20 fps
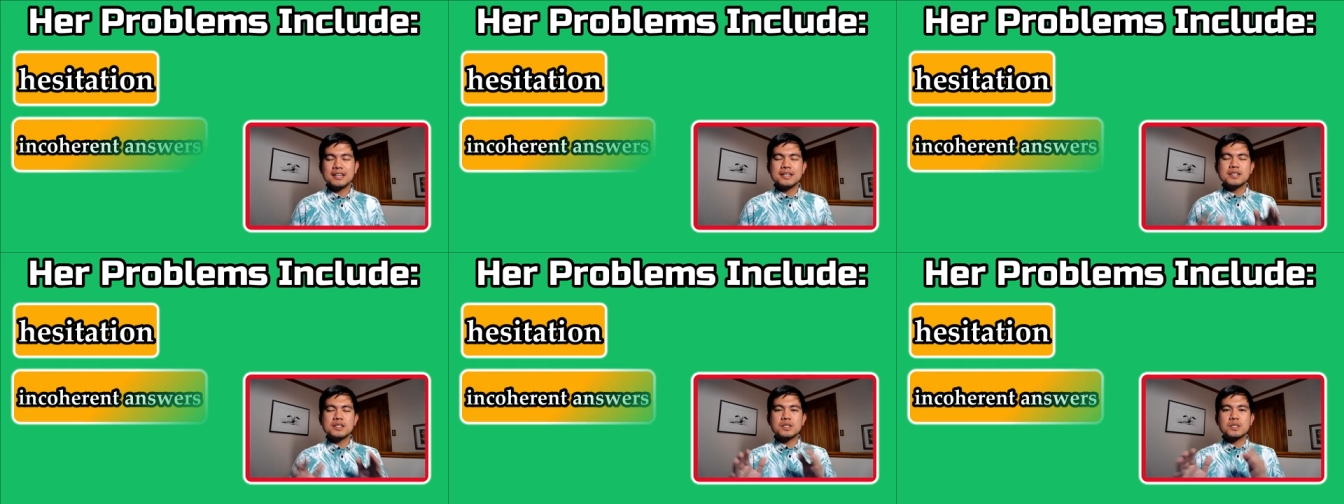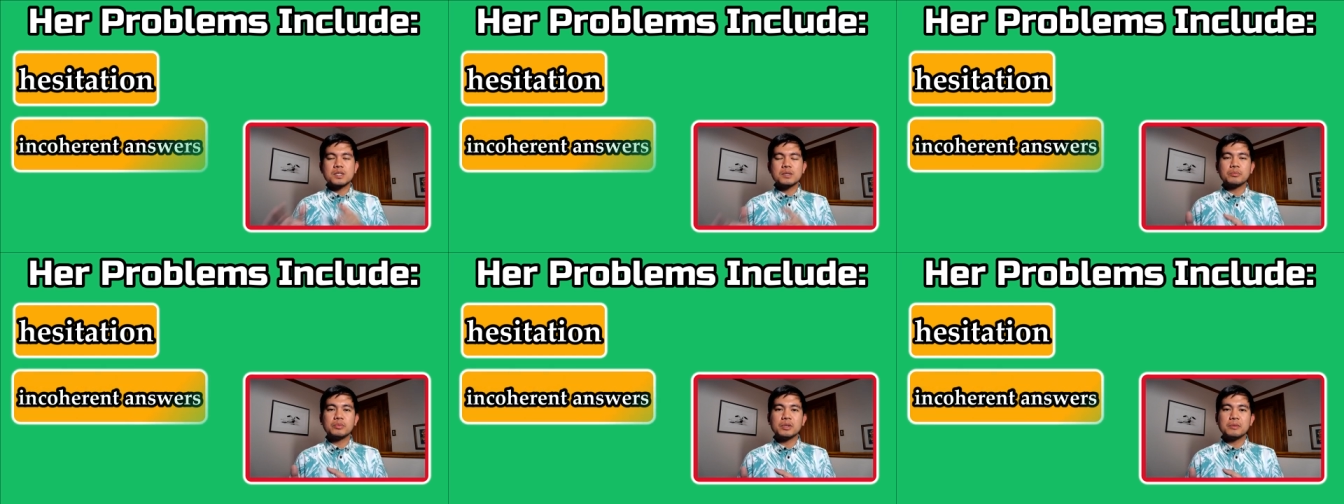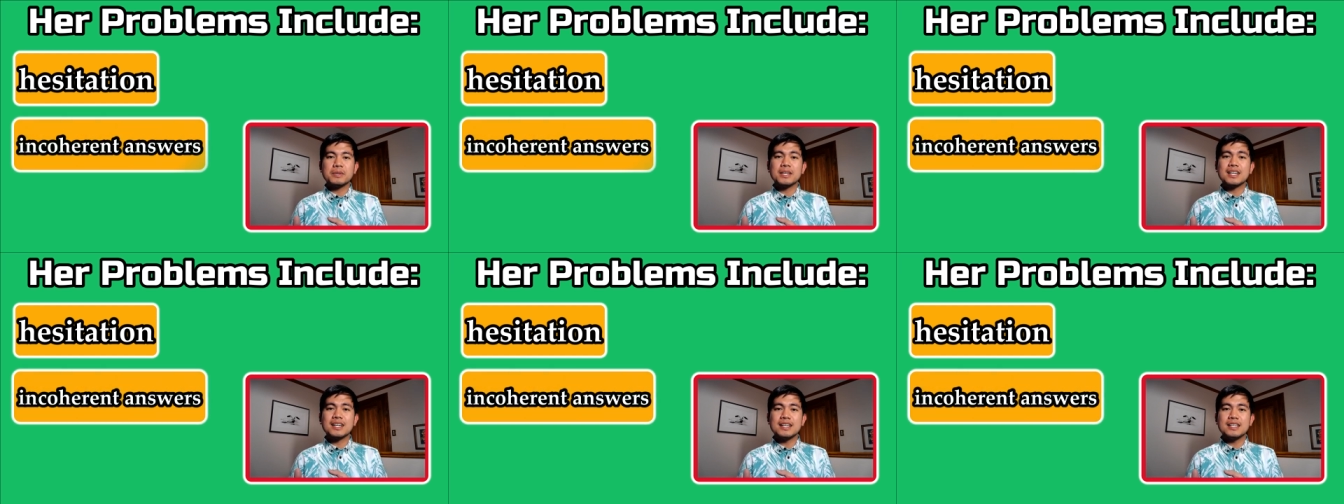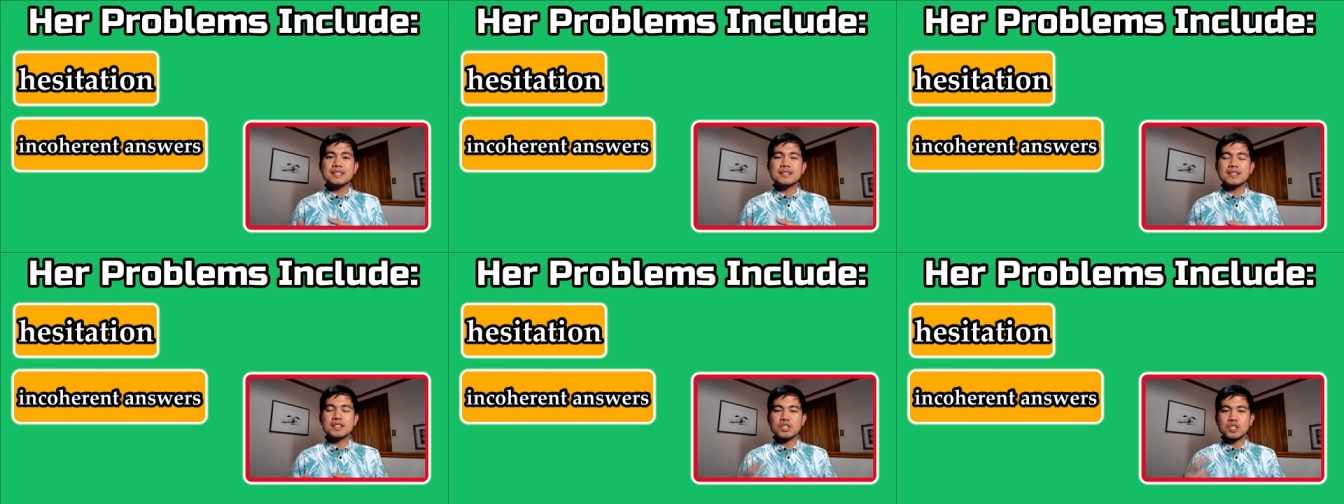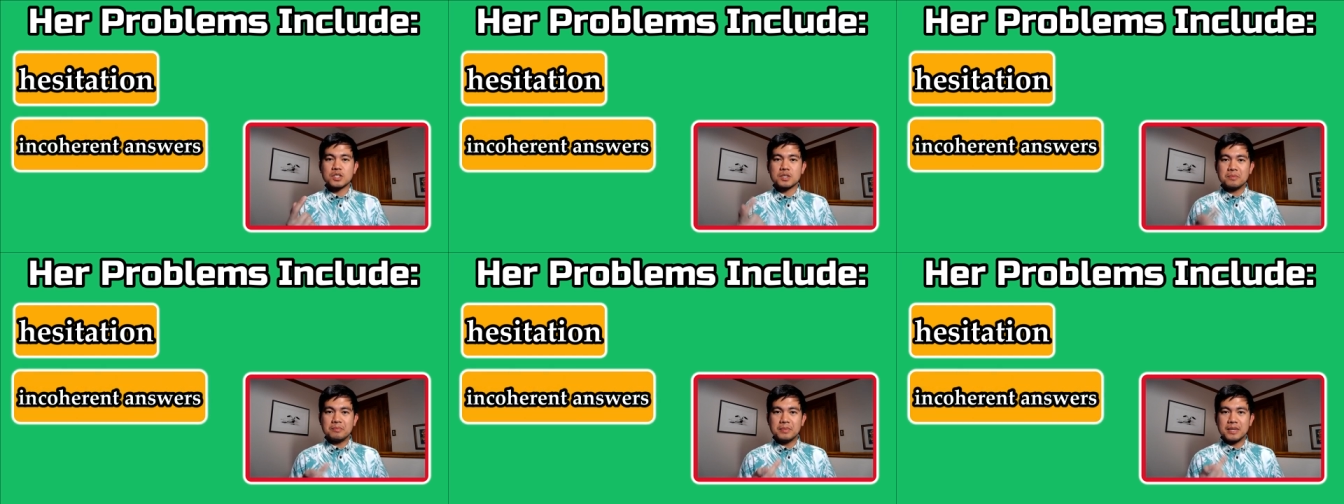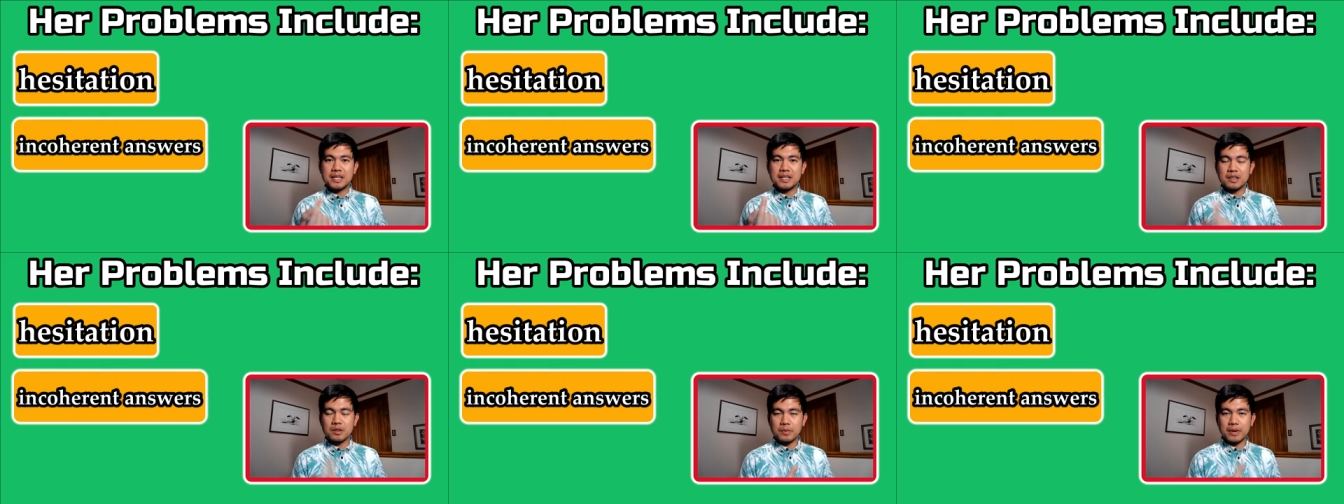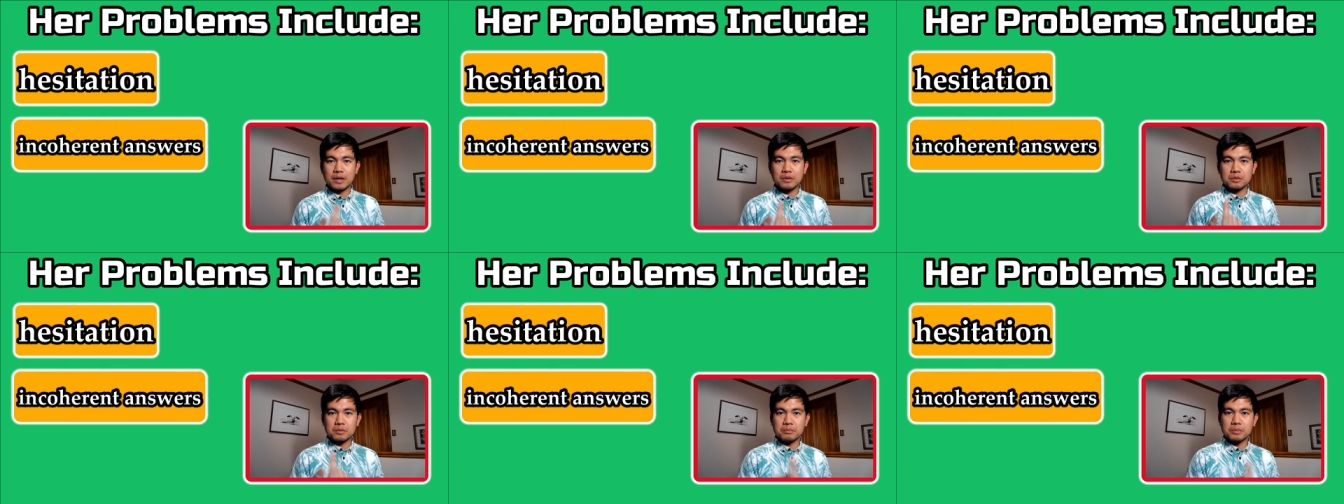Simply because she's beating
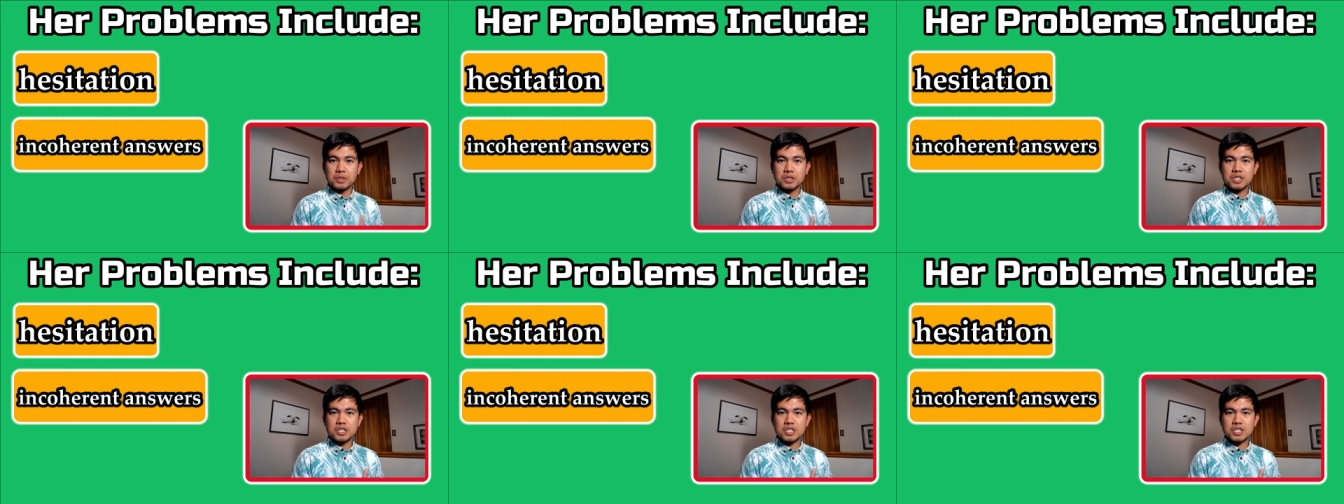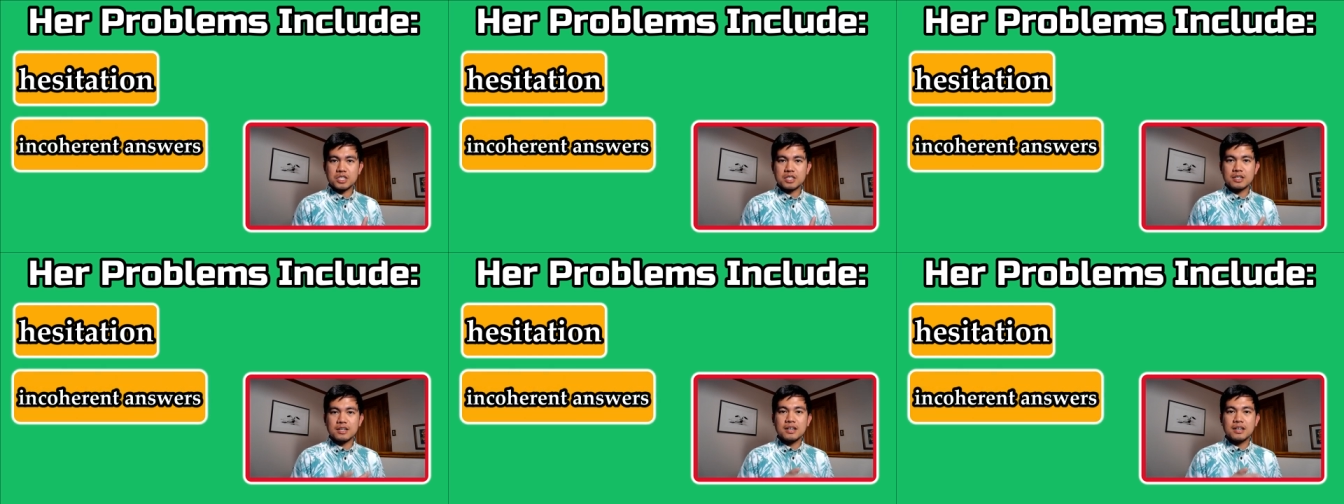around the bush,